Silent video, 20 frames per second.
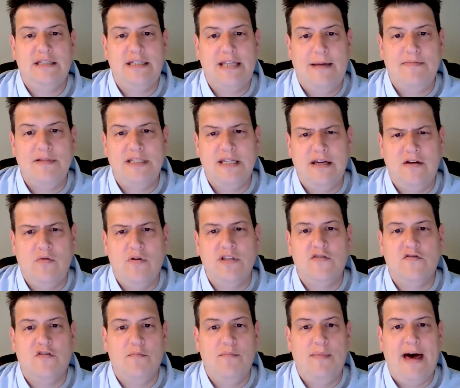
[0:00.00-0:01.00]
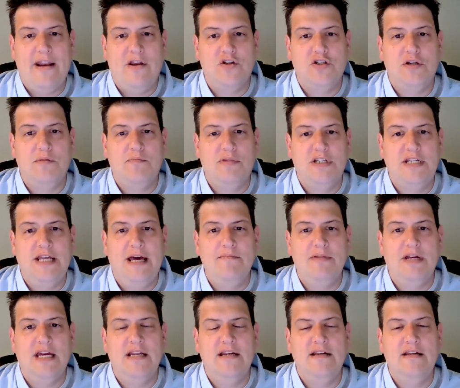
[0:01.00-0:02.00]
step sequence from Battleship
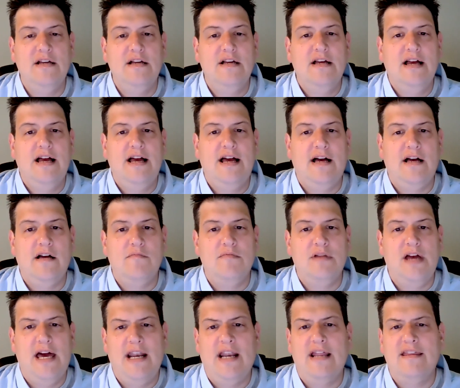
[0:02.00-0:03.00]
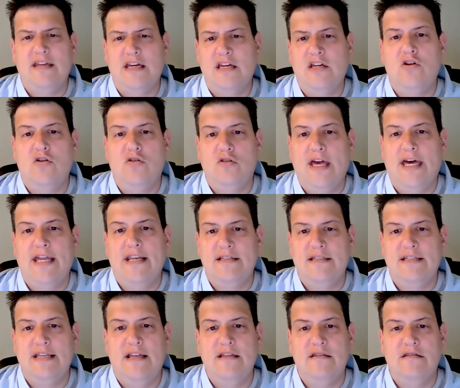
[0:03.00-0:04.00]
Potemkin. And I think you'll get a
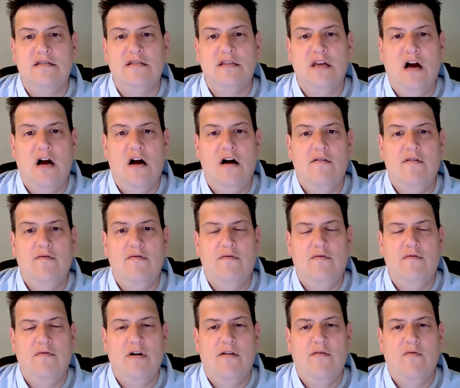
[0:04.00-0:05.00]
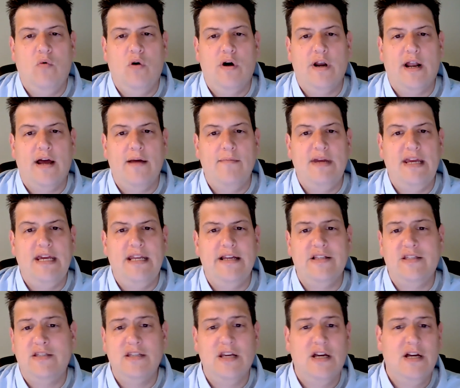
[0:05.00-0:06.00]
sense of what I mean.
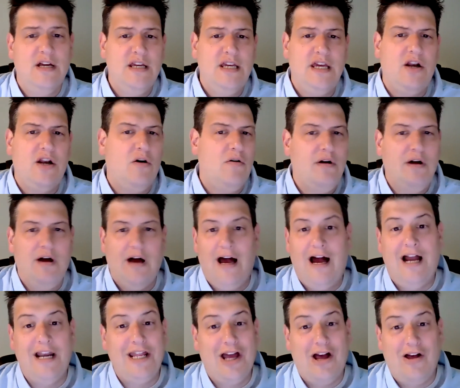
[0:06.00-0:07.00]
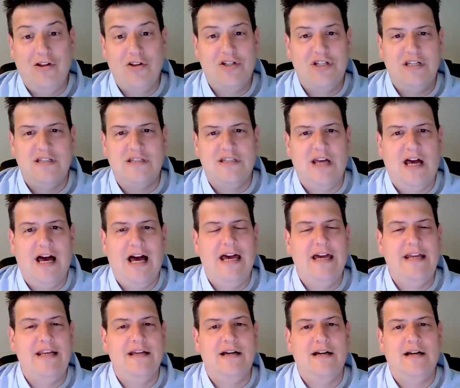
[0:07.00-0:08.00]
It's, you know, ideology
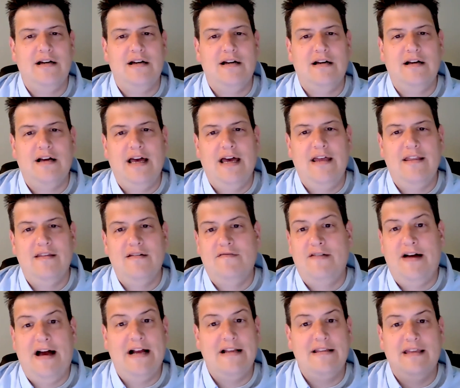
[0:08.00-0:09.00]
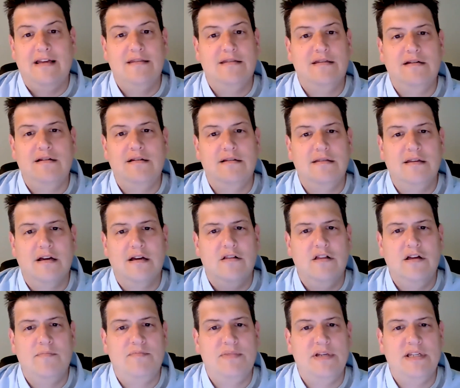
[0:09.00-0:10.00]
aside, and the fact that the
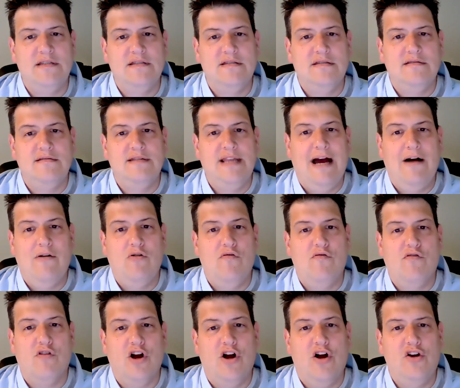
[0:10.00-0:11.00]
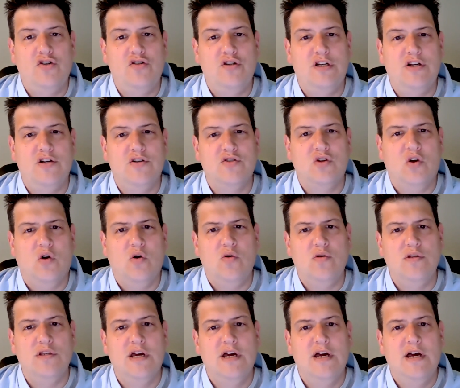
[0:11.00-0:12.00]
clip is now over 100 years
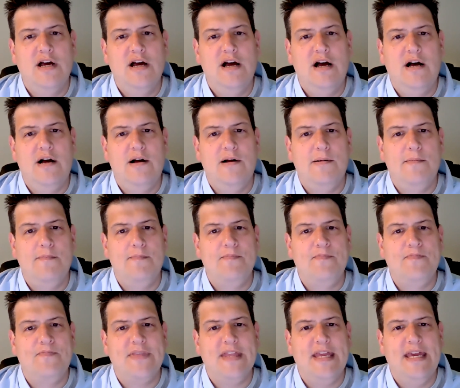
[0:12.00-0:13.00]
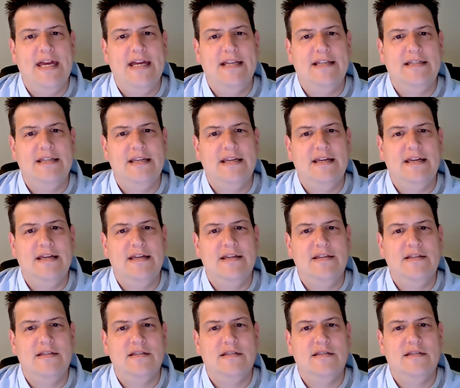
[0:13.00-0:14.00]
old,
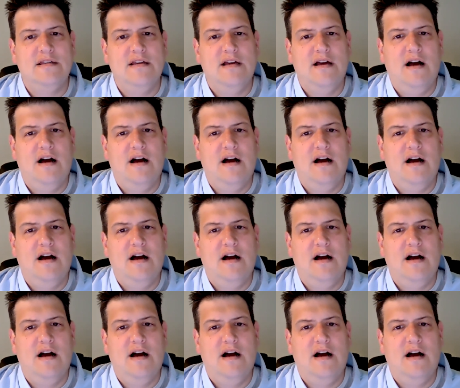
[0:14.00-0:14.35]
it's